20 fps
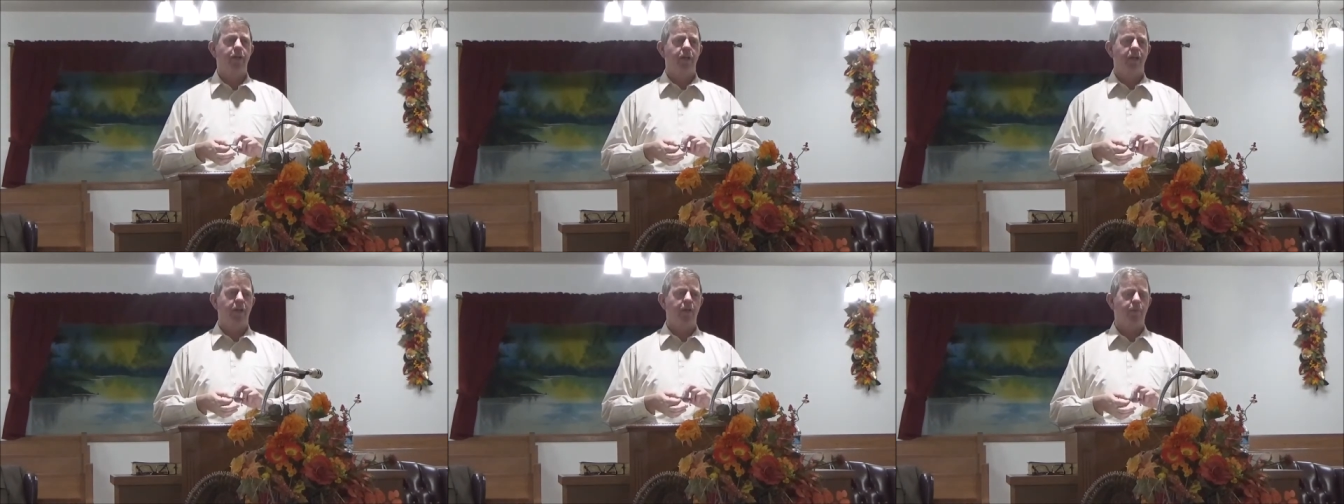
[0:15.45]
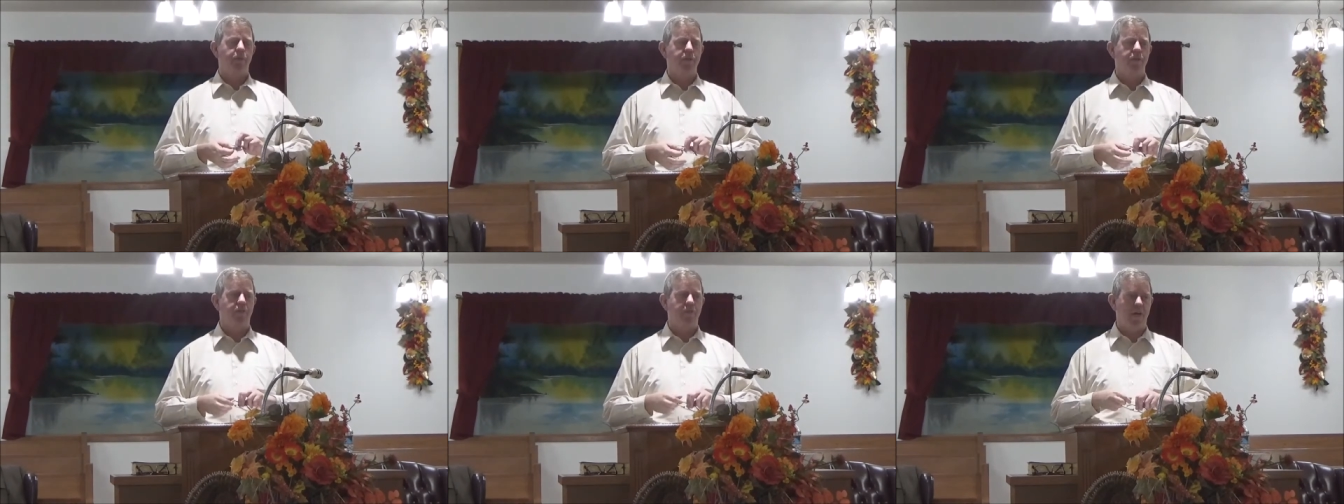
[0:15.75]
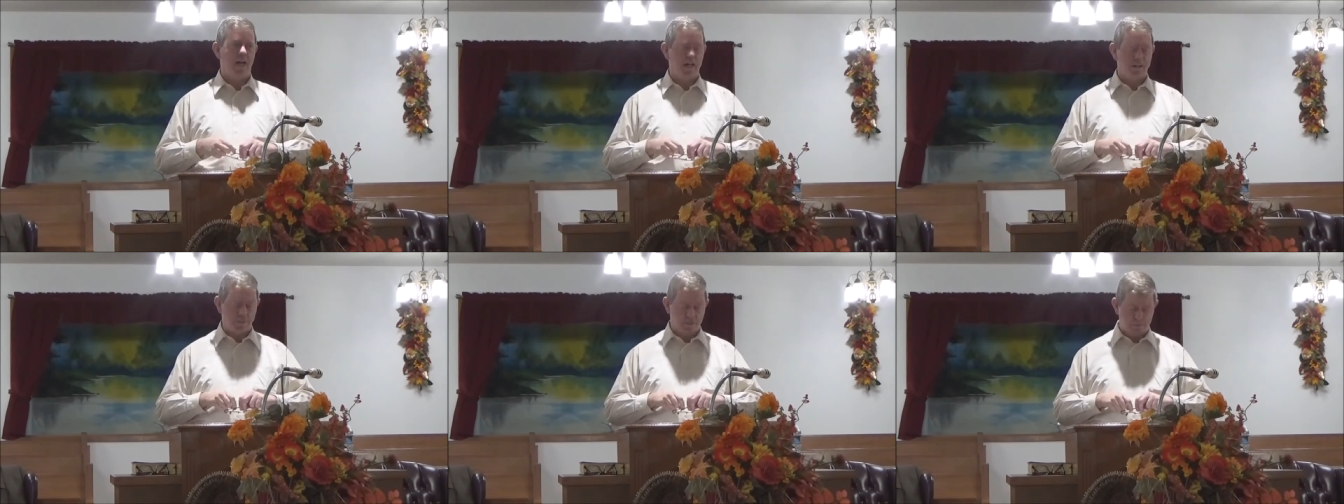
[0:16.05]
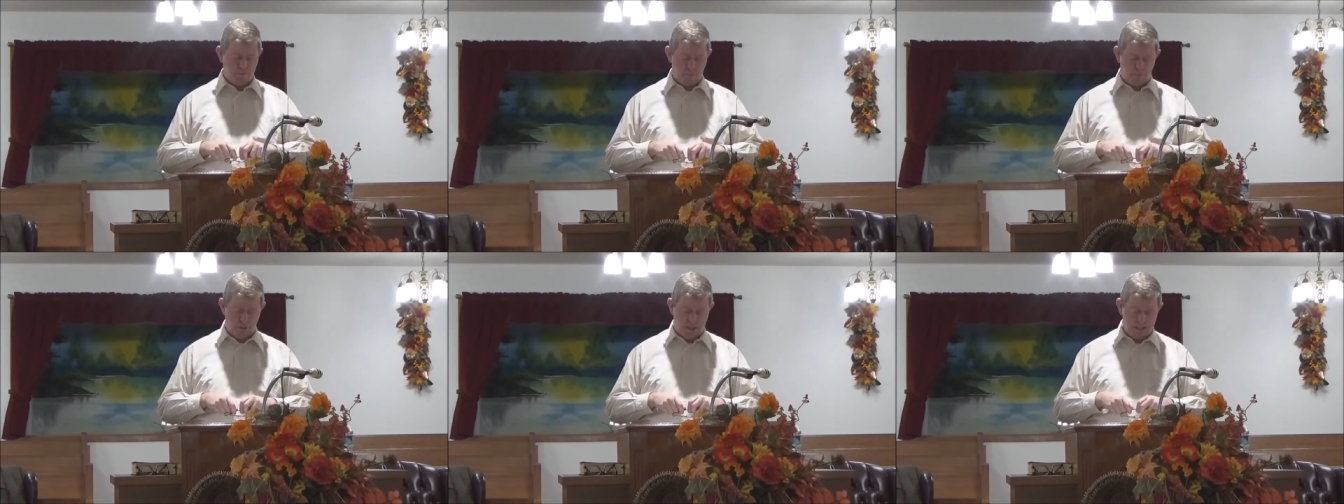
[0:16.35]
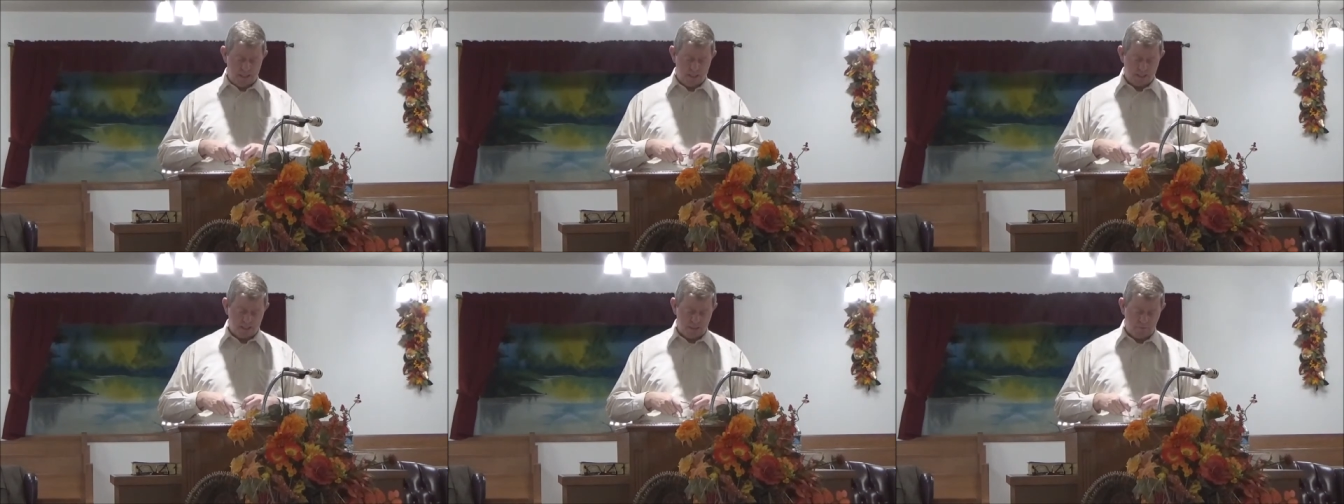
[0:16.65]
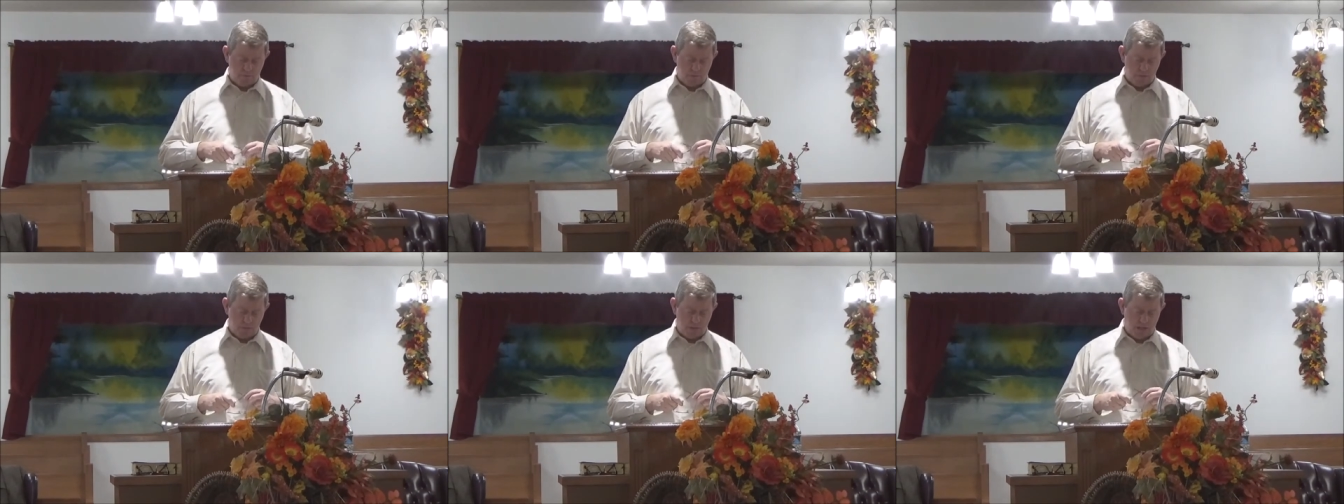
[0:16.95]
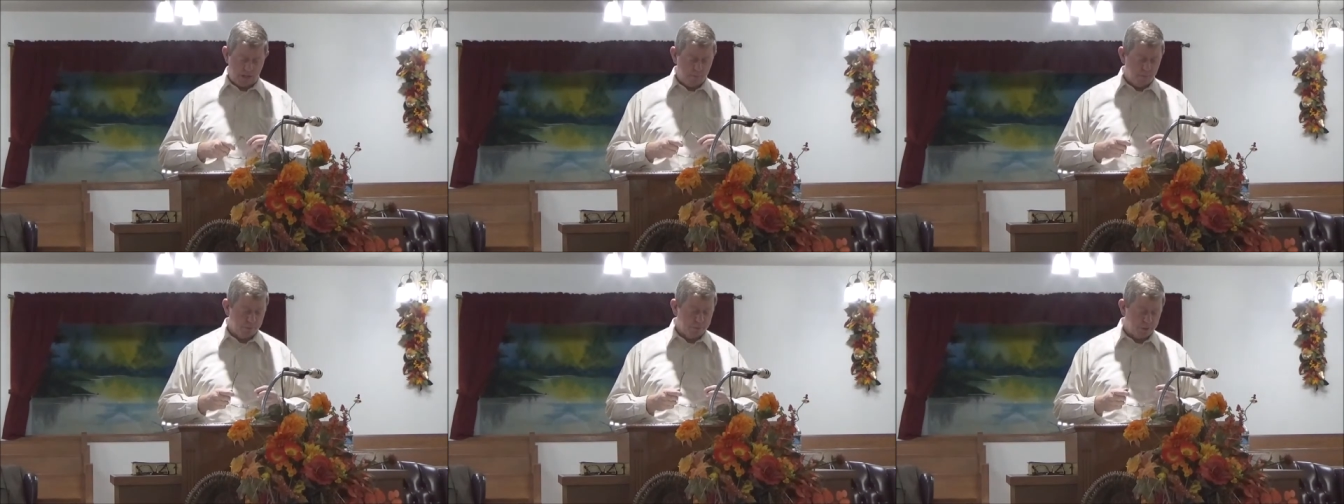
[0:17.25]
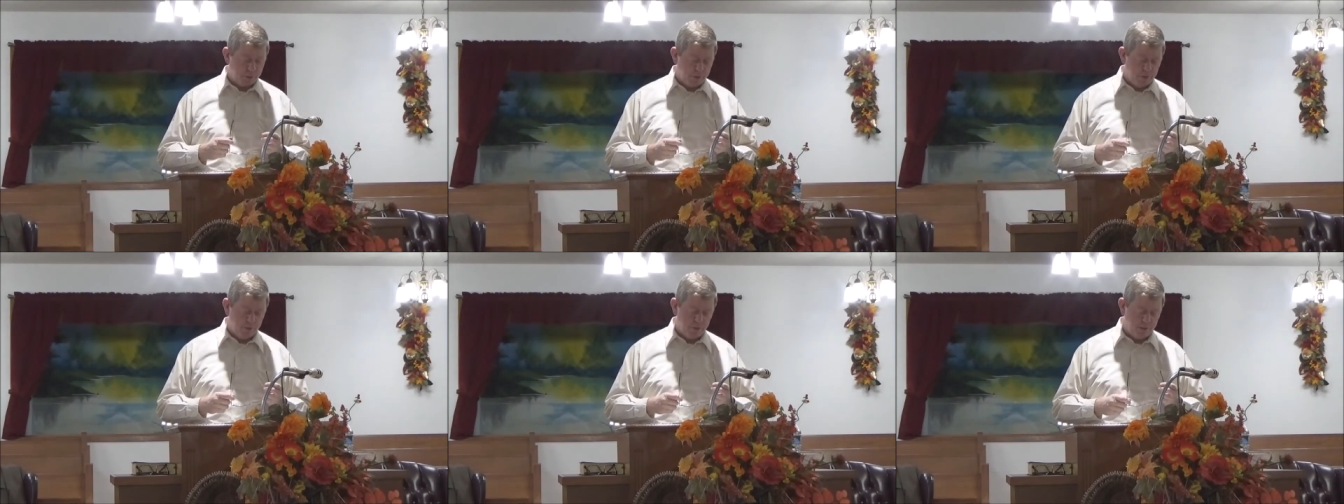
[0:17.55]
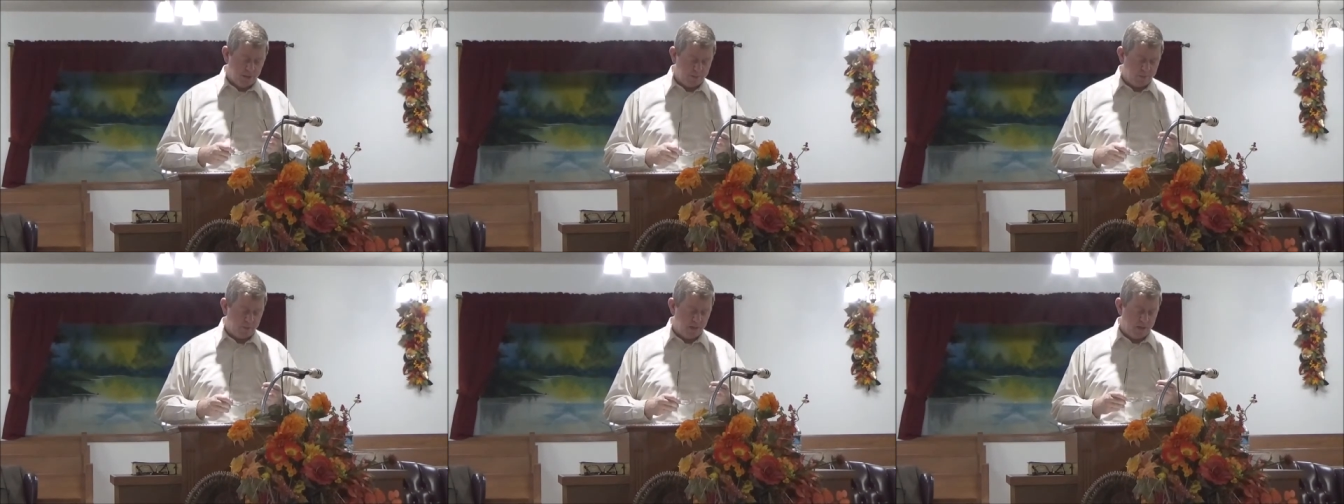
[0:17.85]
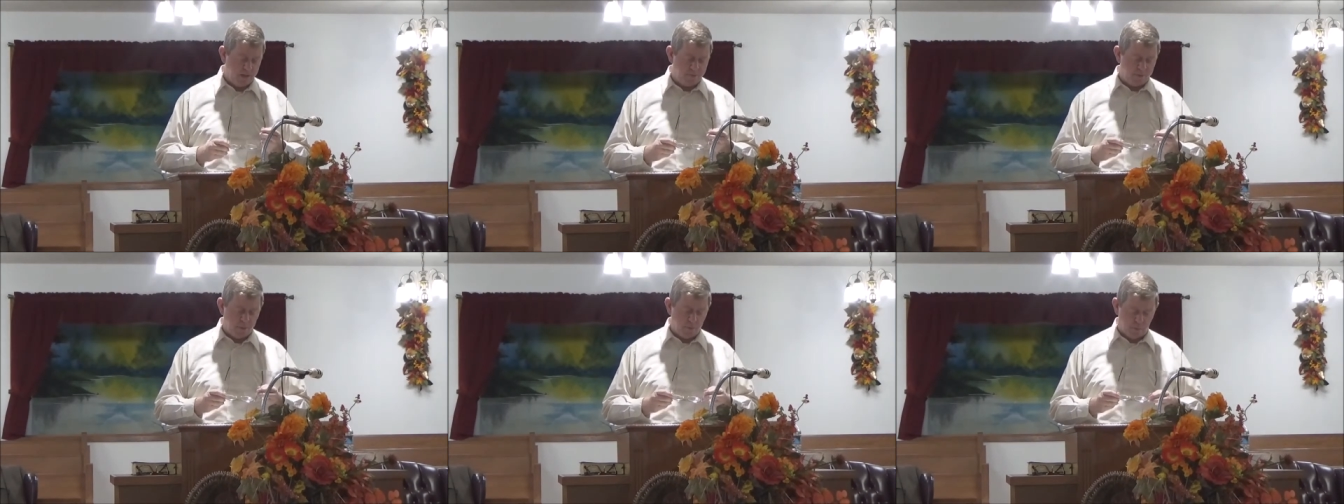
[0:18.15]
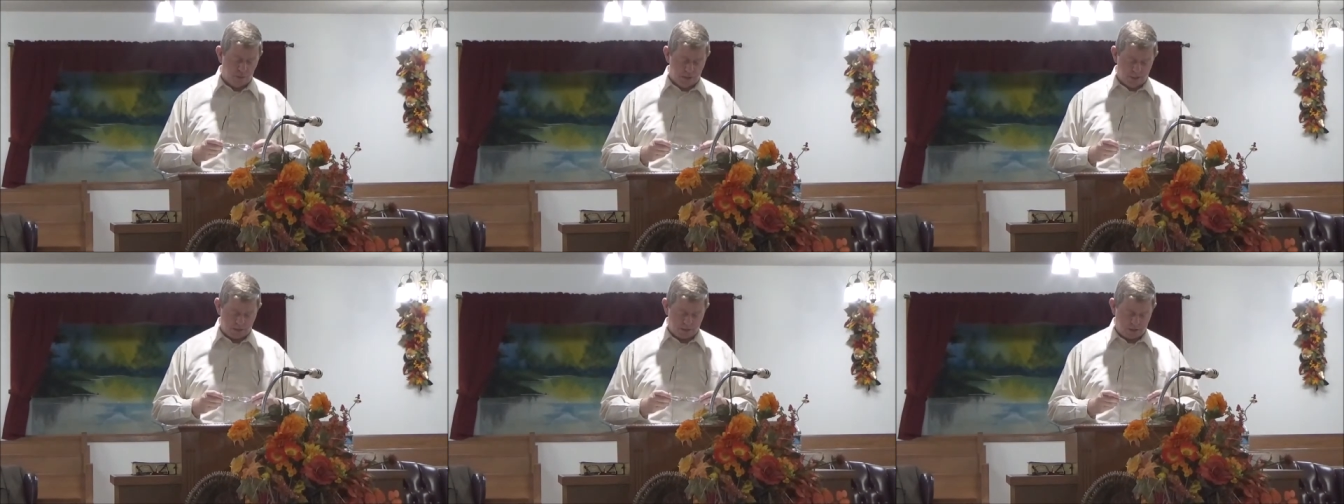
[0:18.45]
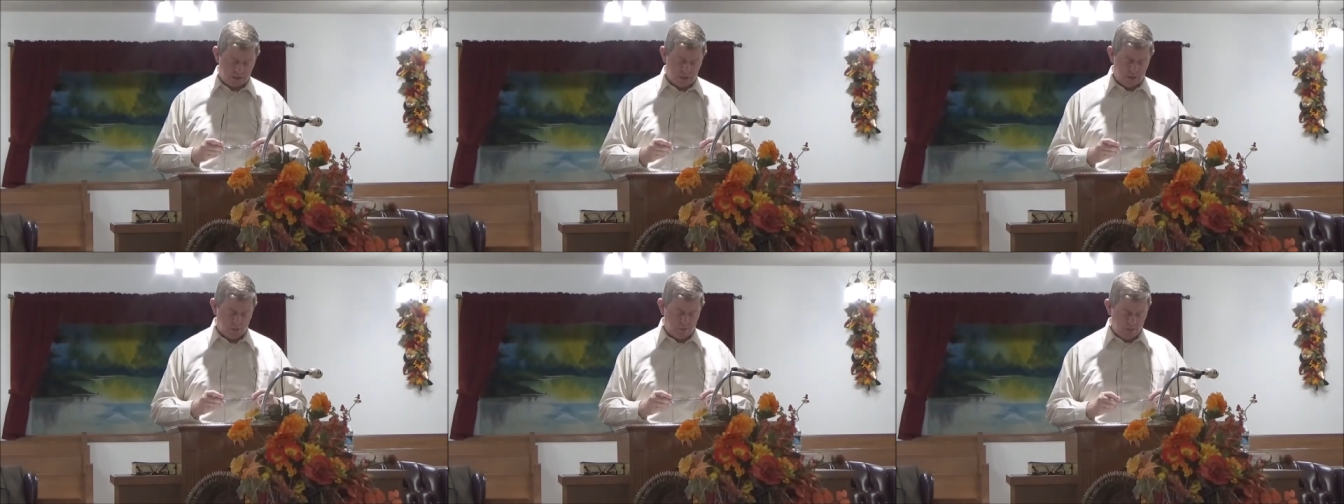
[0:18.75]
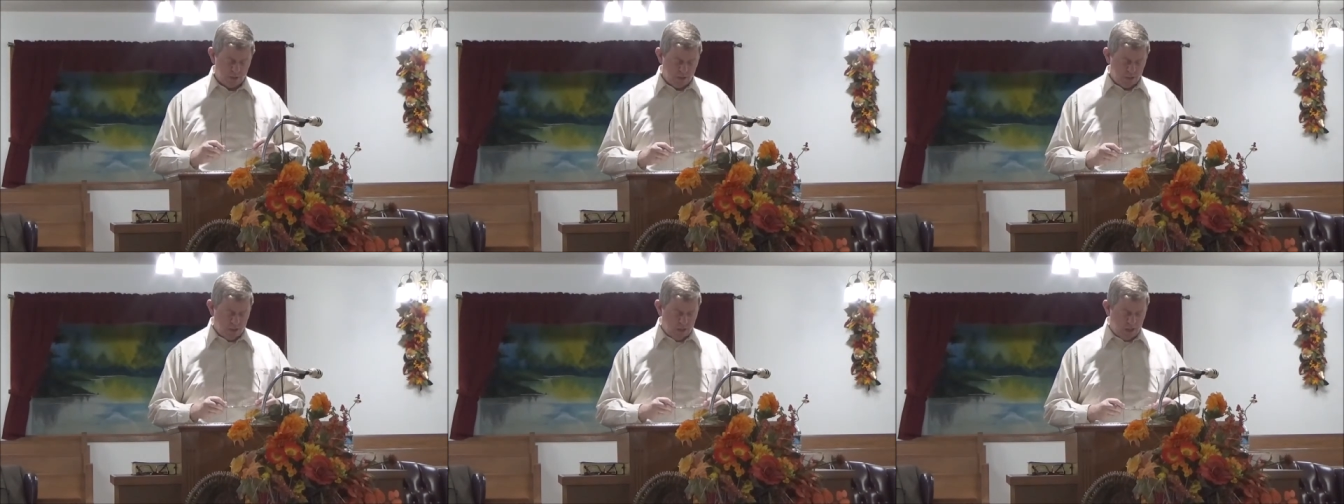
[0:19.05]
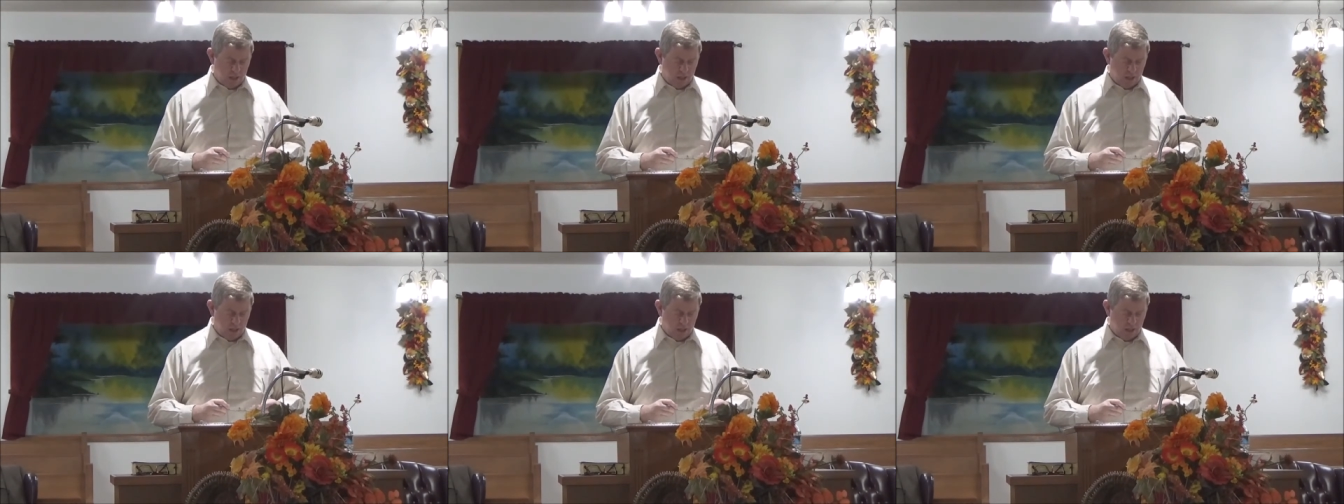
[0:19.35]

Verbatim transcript: And when you find your place, if you're able to, and if, and if you're willing to,